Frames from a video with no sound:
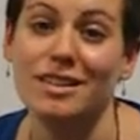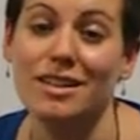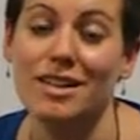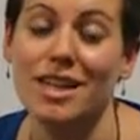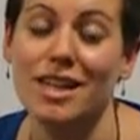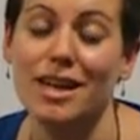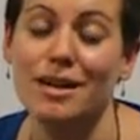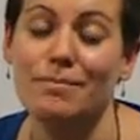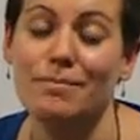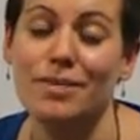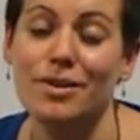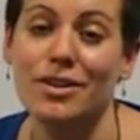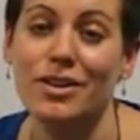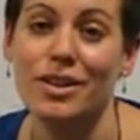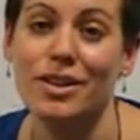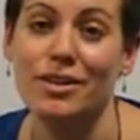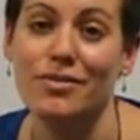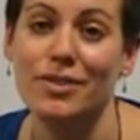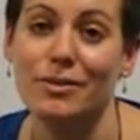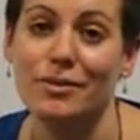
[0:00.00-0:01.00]
So they put
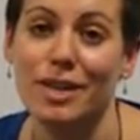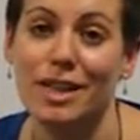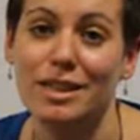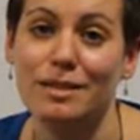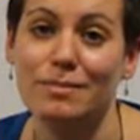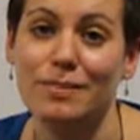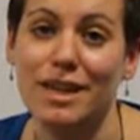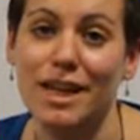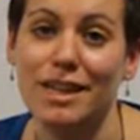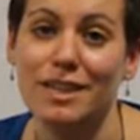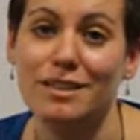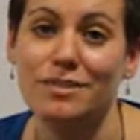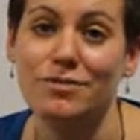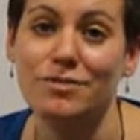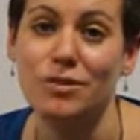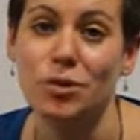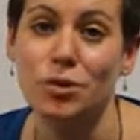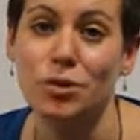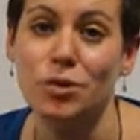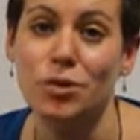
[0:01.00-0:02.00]
the living wage in place
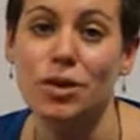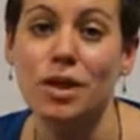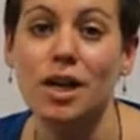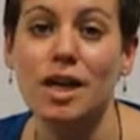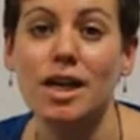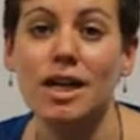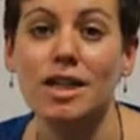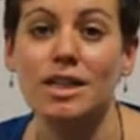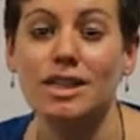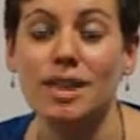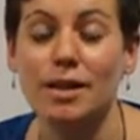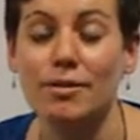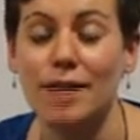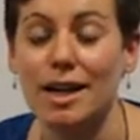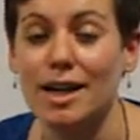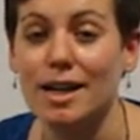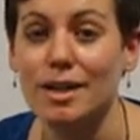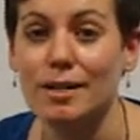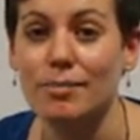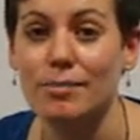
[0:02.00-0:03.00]
for
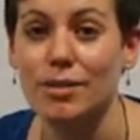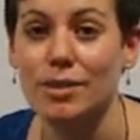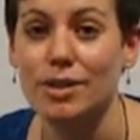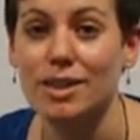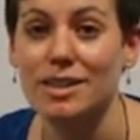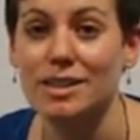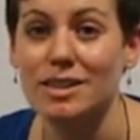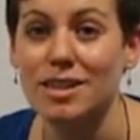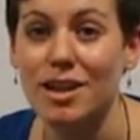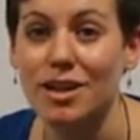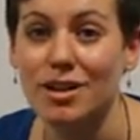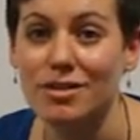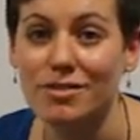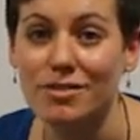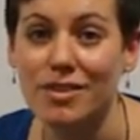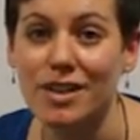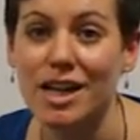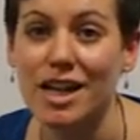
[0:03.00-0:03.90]
directly employed staff